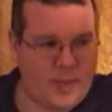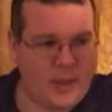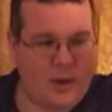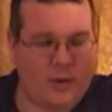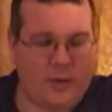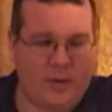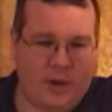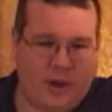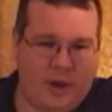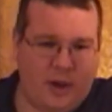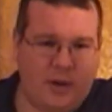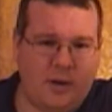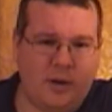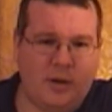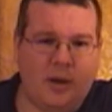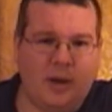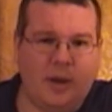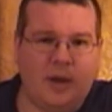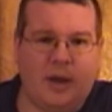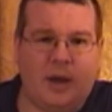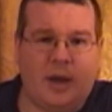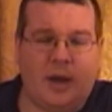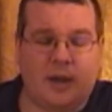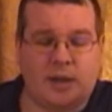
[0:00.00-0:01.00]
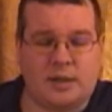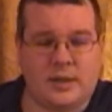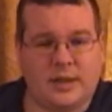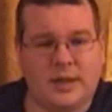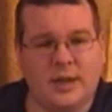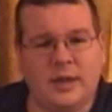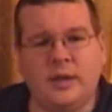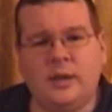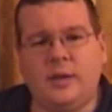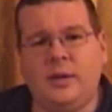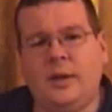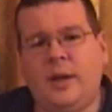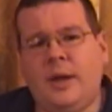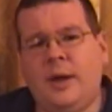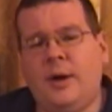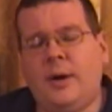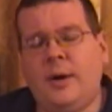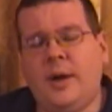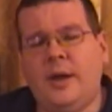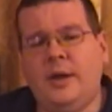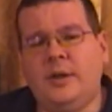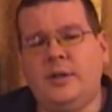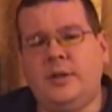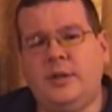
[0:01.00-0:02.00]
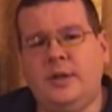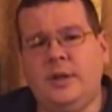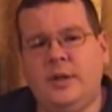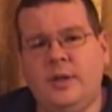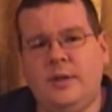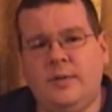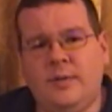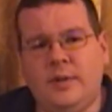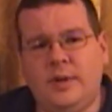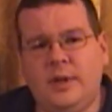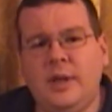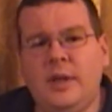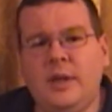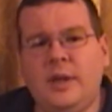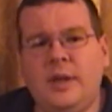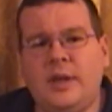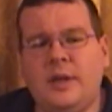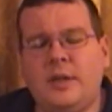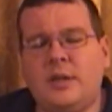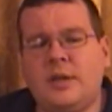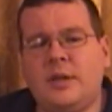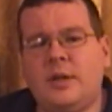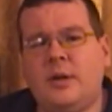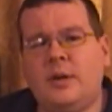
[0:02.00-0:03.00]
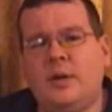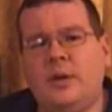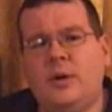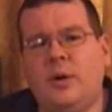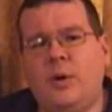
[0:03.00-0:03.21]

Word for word: Okay, a single layer HD DVD disc